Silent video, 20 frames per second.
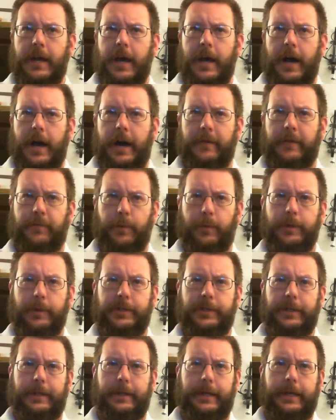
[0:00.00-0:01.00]

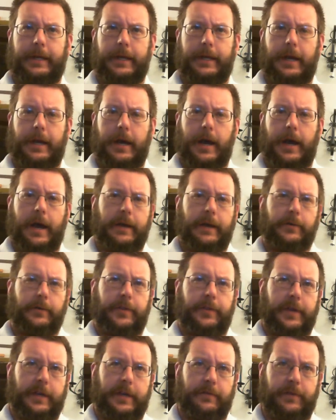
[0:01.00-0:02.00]
Unfortunately, I don't
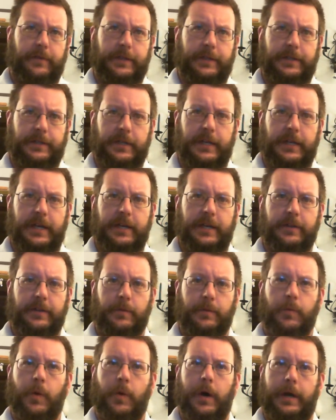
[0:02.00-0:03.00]
think it fits into either
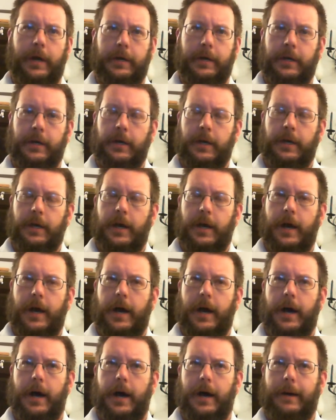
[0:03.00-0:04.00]
one.
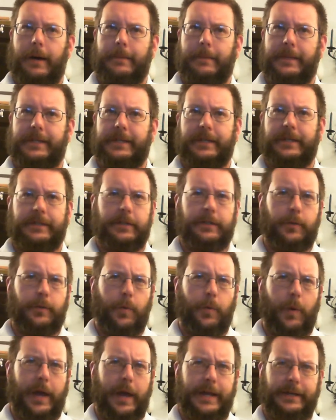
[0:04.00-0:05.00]
It doesn't
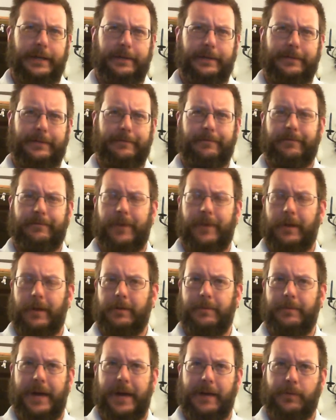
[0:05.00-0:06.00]
quite
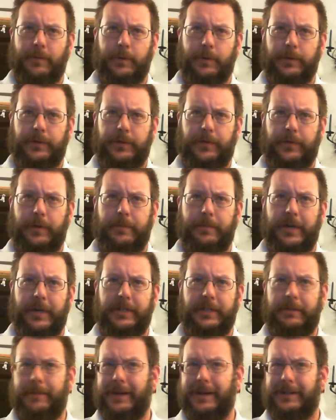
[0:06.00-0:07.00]
follow my rules for a
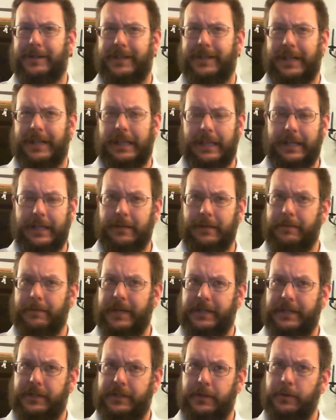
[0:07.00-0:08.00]
budget beer. It's a little
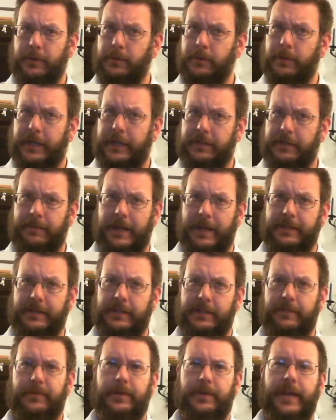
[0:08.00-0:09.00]
bit too
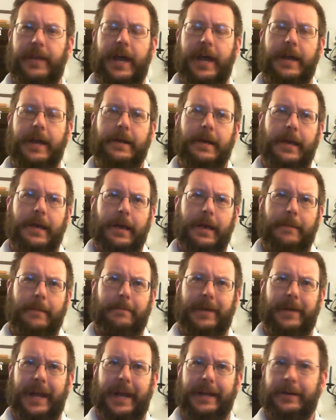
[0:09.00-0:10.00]
expensive for that.
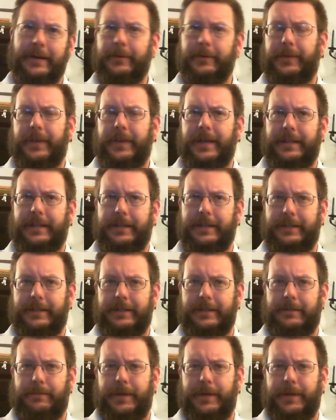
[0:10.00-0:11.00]
But I don't think that
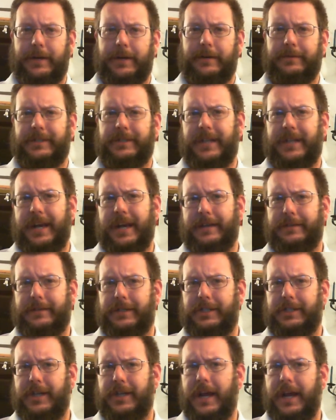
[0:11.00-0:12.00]
this beer stands a
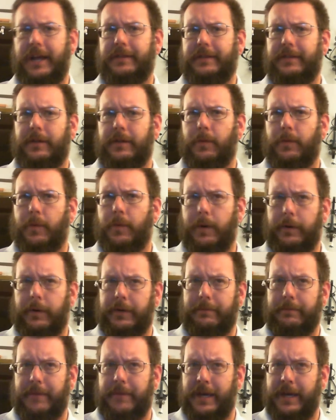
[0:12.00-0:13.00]
chance in the world
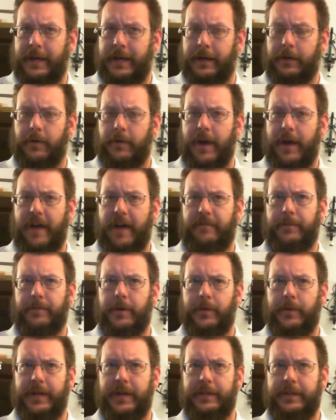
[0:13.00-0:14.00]
at being a craft
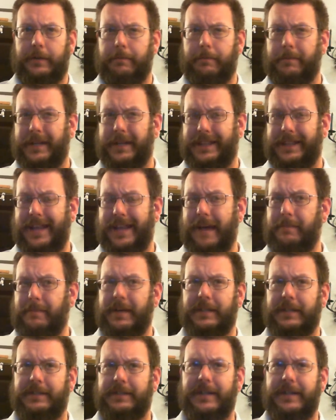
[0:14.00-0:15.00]
brew either. But that
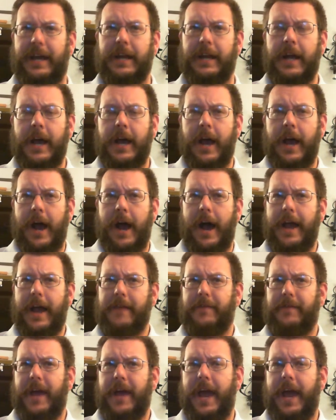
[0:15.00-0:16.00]
being said, I
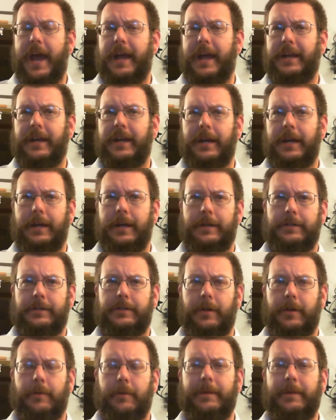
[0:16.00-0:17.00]
have had
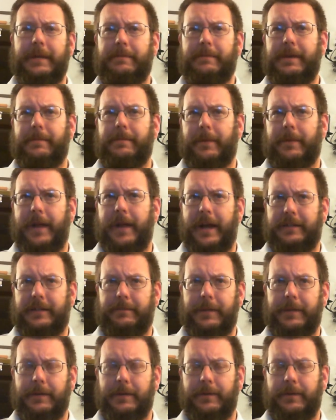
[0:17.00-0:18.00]
so many people ask
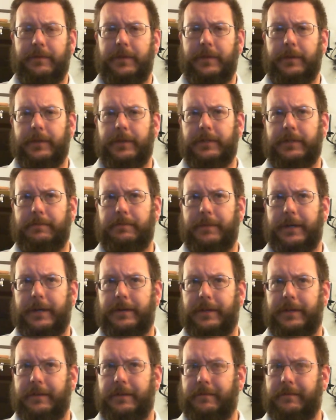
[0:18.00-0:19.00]
me to review this beer
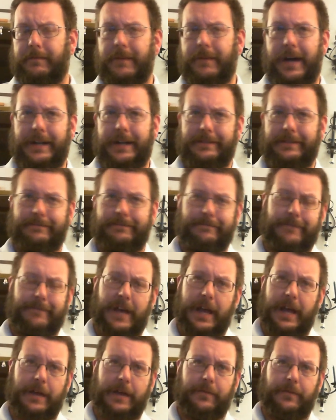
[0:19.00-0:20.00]
that I
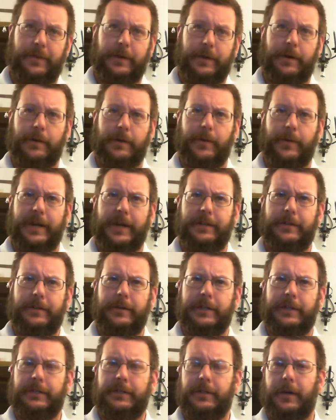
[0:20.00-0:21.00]
had to figure out a way to do
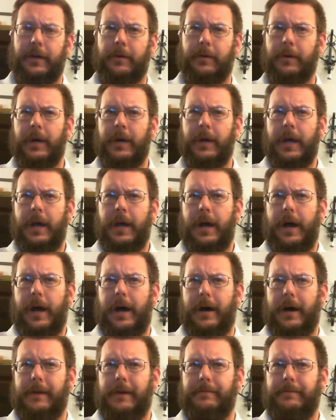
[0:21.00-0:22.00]
it. So,
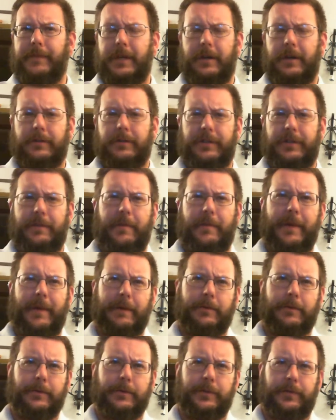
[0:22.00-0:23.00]
some of my
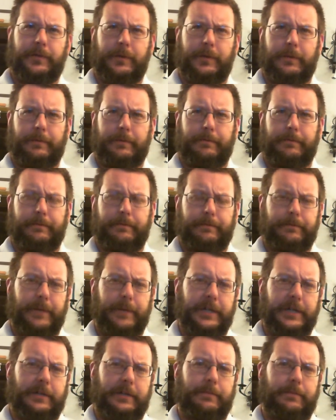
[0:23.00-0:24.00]
rules for
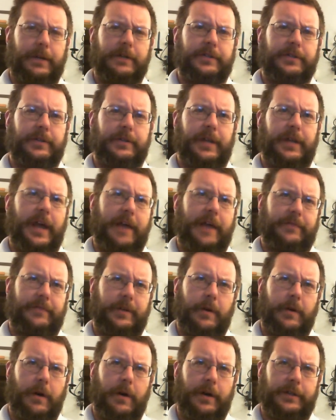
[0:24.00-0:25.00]
budget beers are they have to
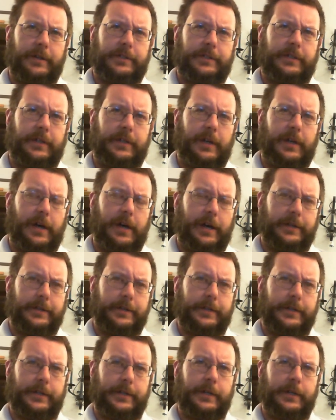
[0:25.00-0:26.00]
cost
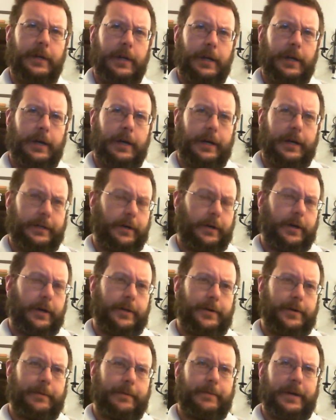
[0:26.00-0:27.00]
under
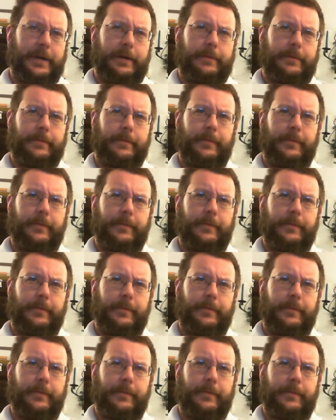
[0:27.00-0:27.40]
$1 a beer.